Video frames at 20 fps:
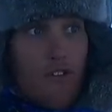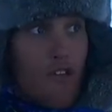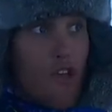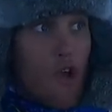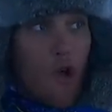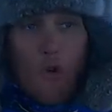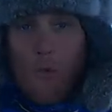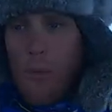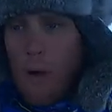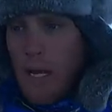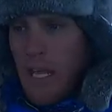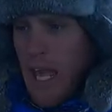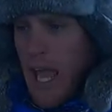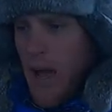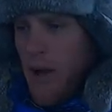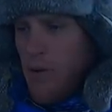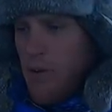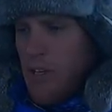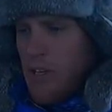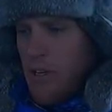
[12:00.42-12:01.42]
nobody
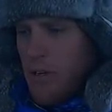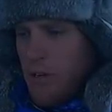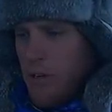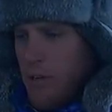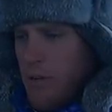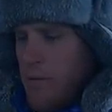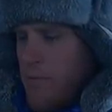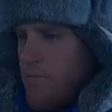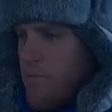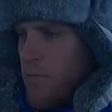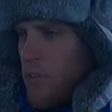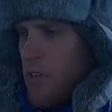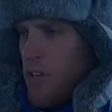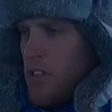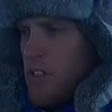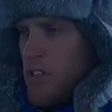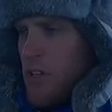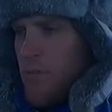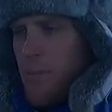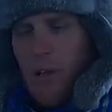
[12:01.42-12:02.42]
out here.
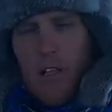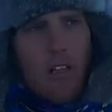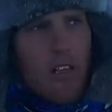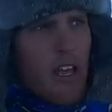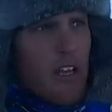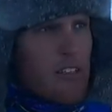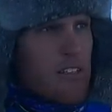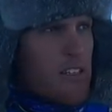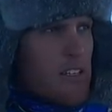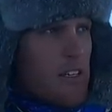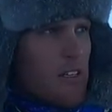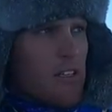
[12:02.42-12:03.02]
Typically, I see